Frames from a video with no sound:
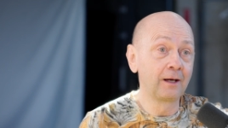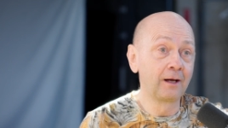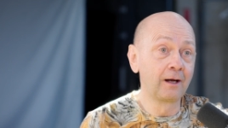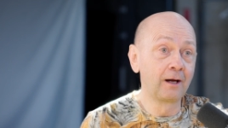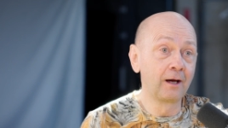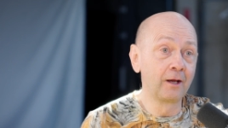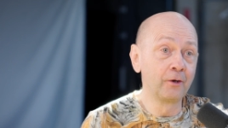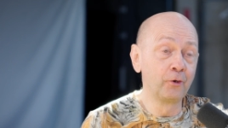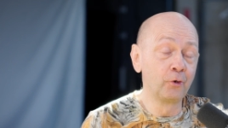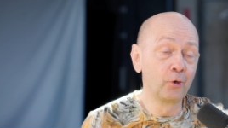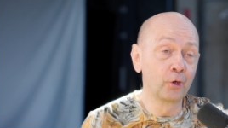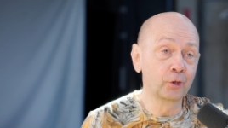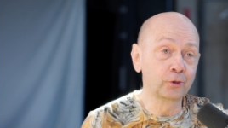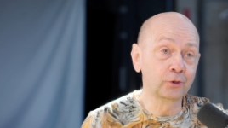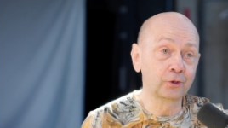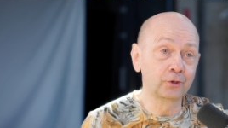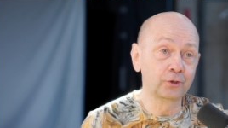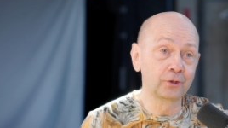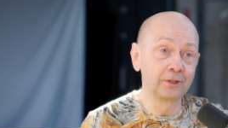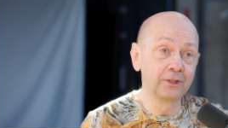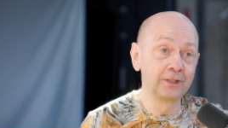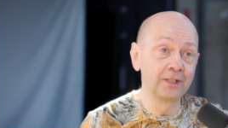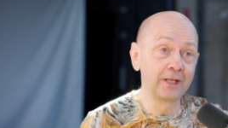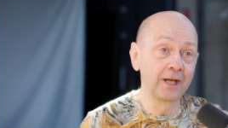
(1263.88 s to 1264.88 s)
are not
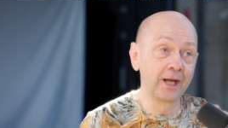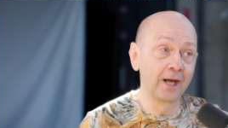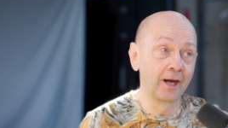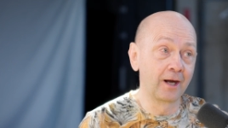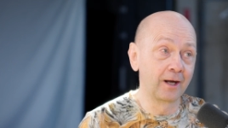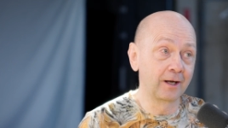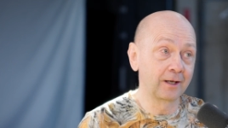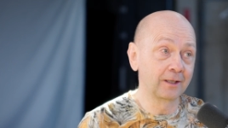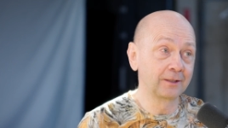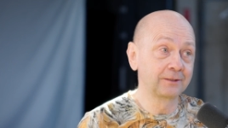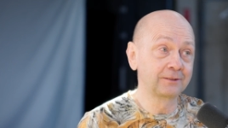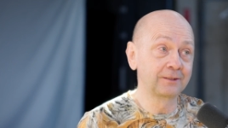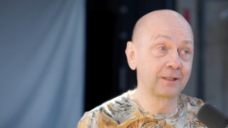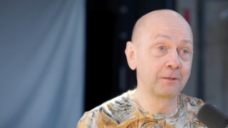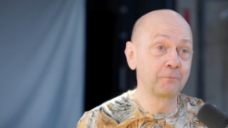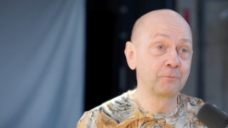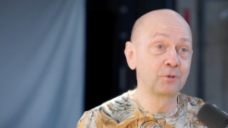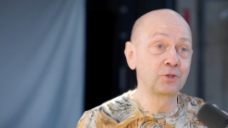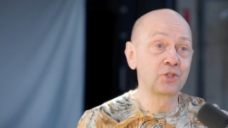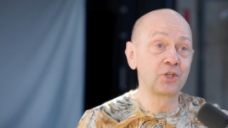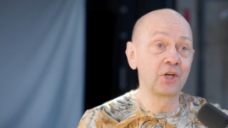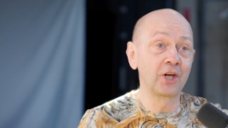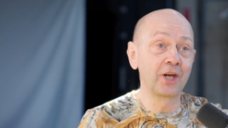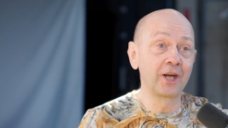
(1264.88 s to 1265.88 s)
near some
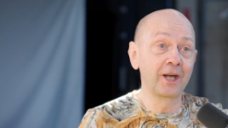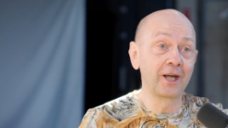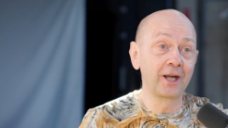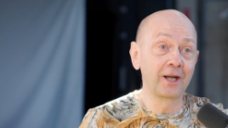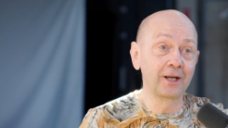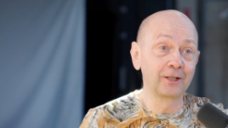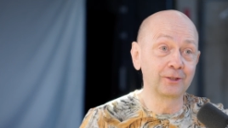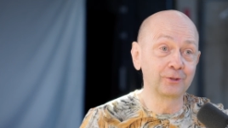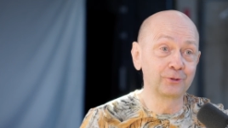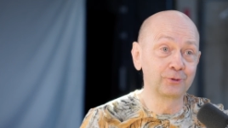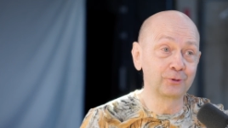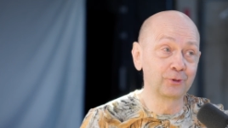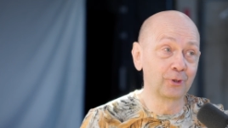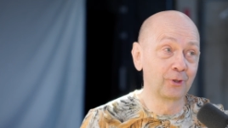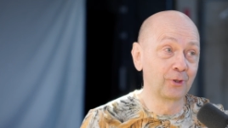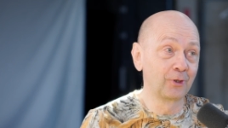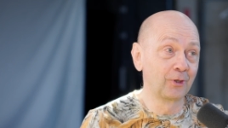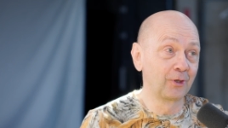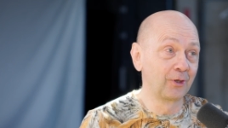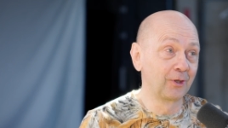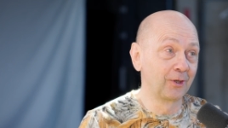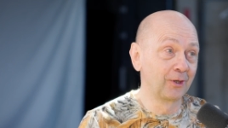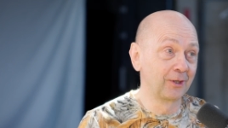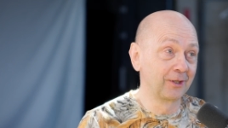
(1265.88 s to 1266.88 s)
chairs
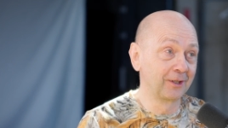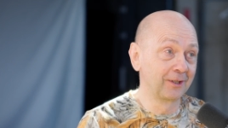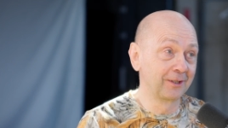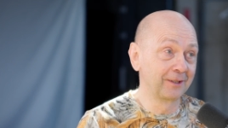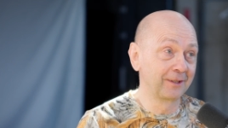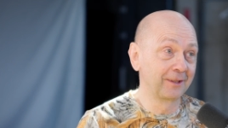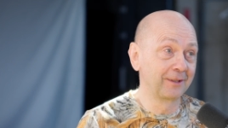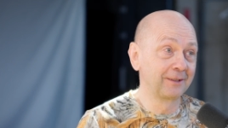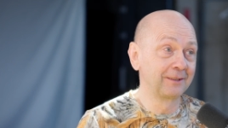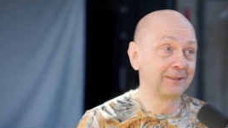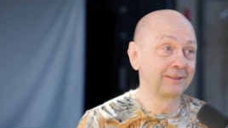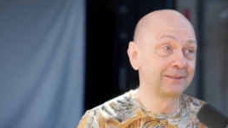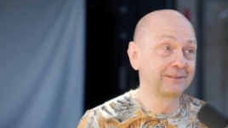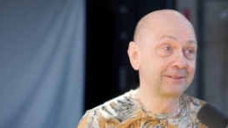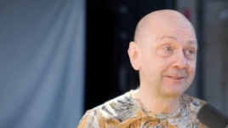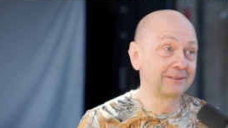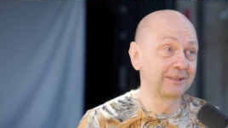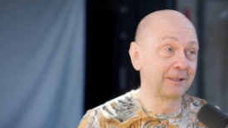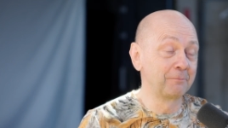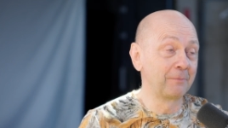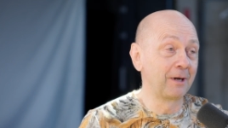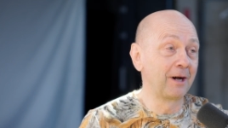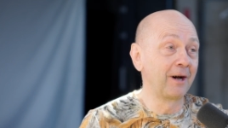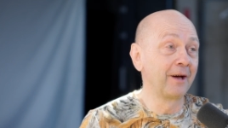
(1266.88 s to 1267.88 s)
or
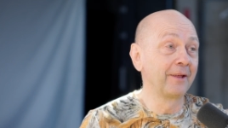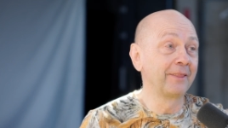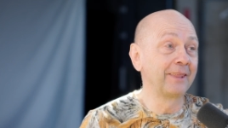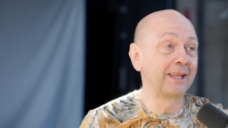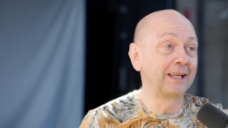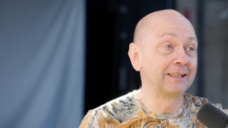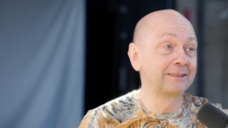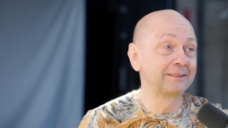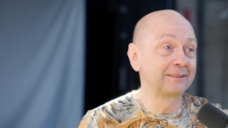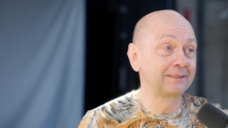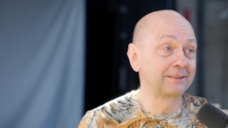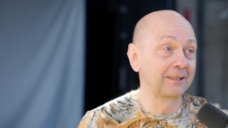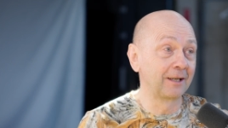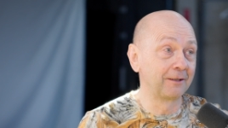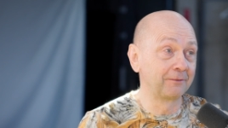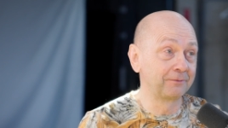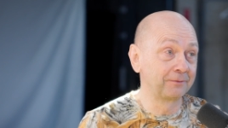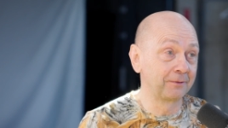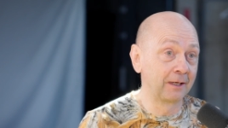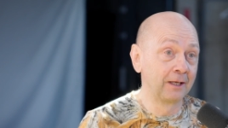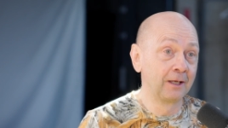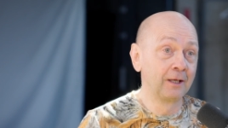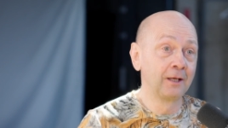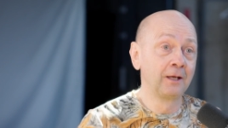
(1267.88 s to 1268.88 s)
some other stuff
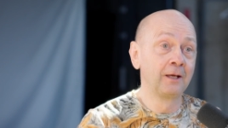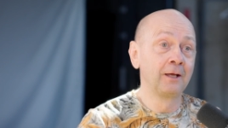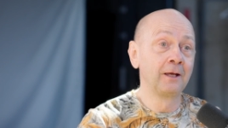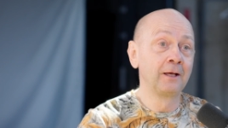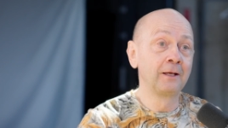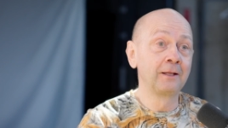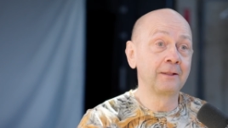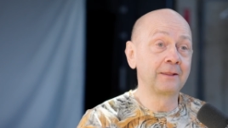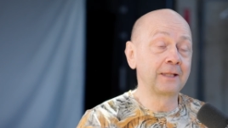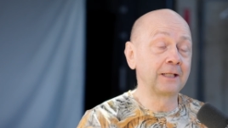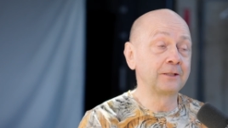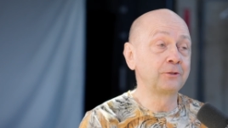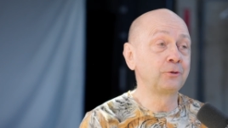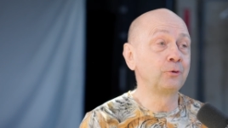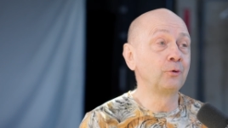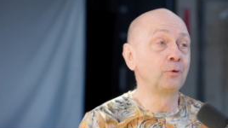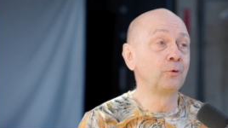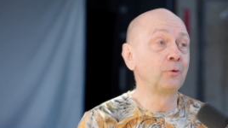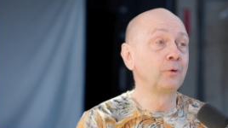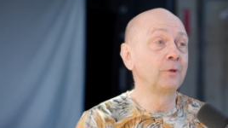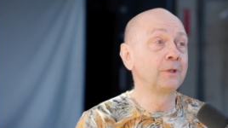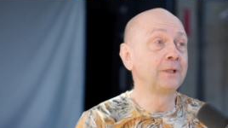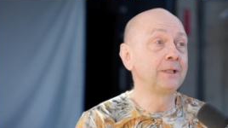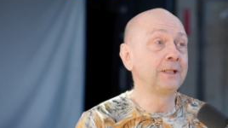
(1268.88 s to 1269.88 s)
that
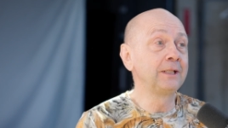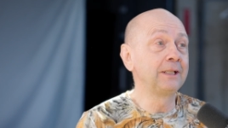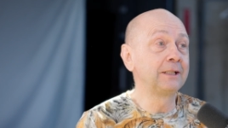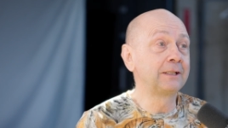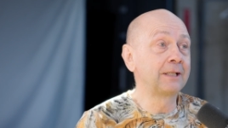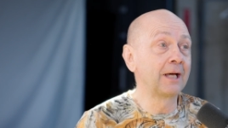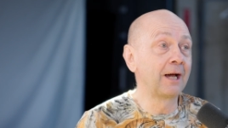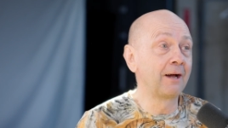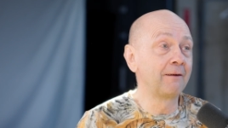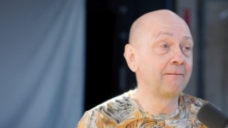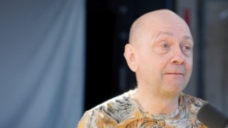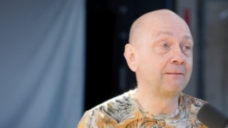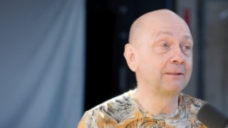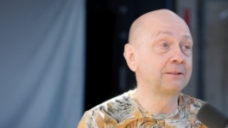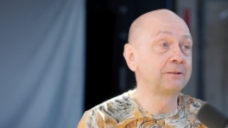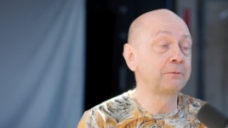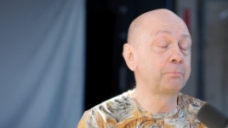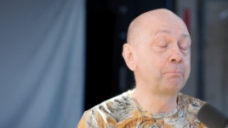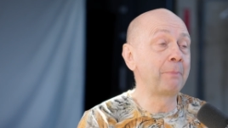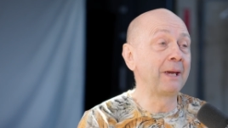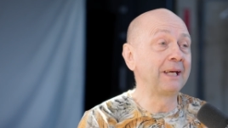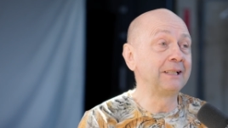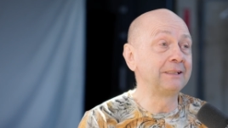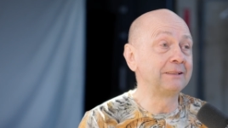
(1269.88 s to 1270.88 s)
you need have
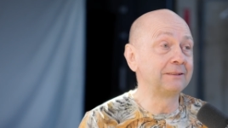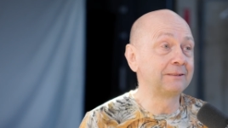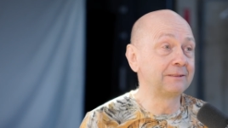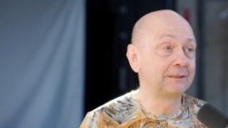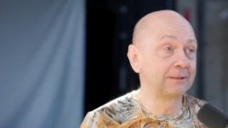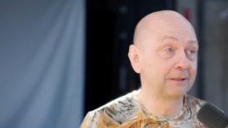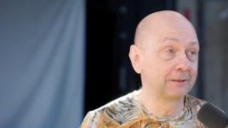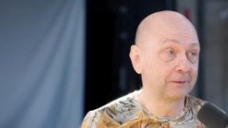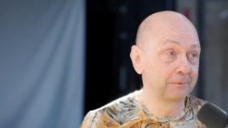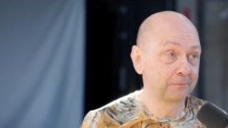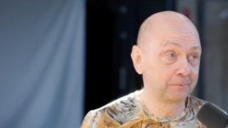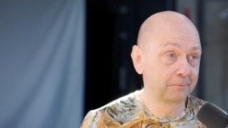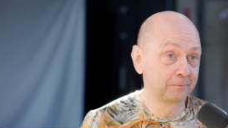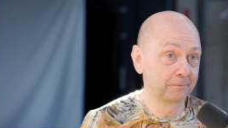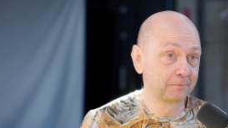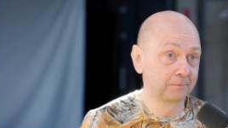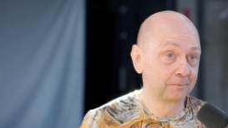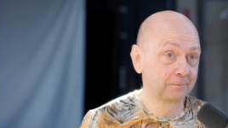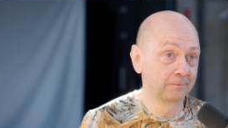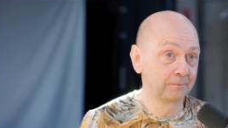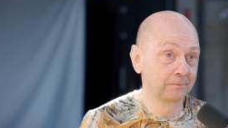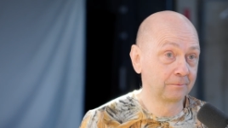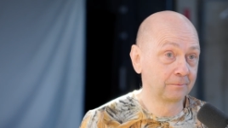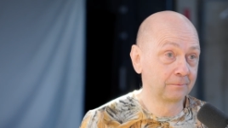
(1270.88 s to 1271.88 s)
space
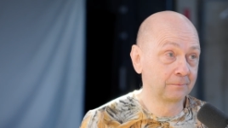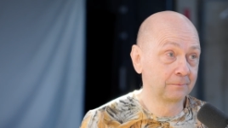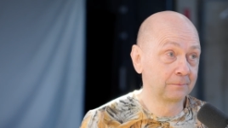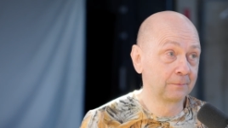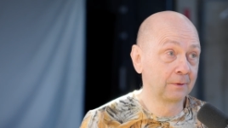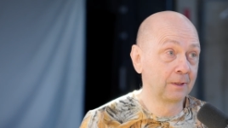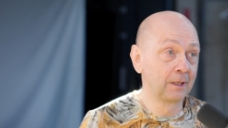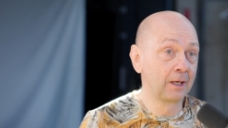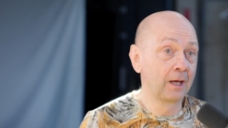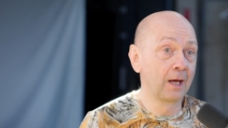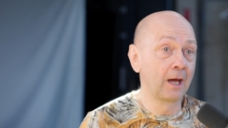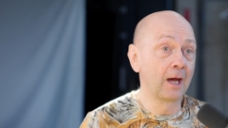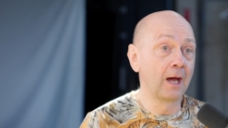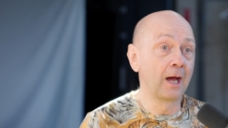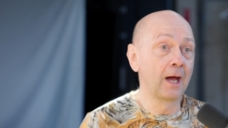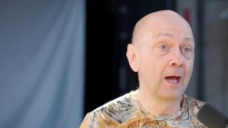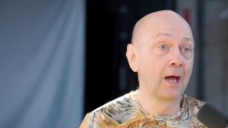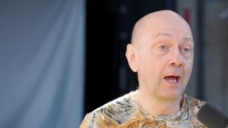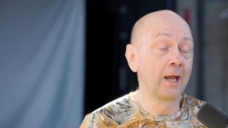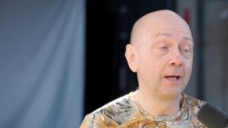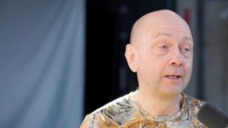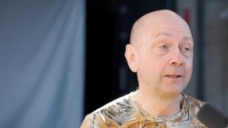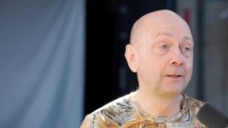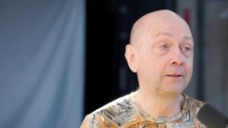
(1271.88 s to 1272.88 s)
mm-hmm
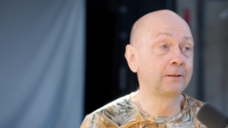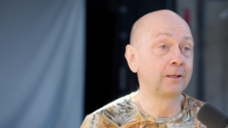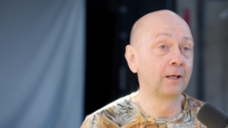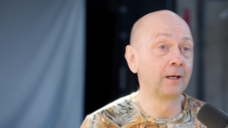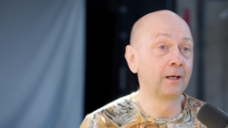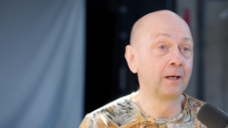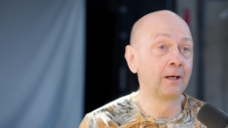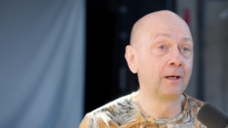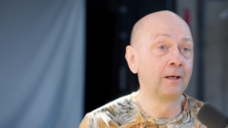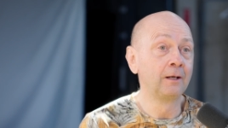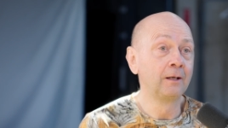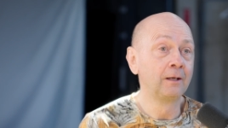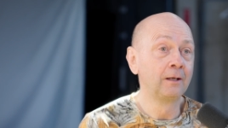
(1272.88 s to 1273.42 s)
and uh,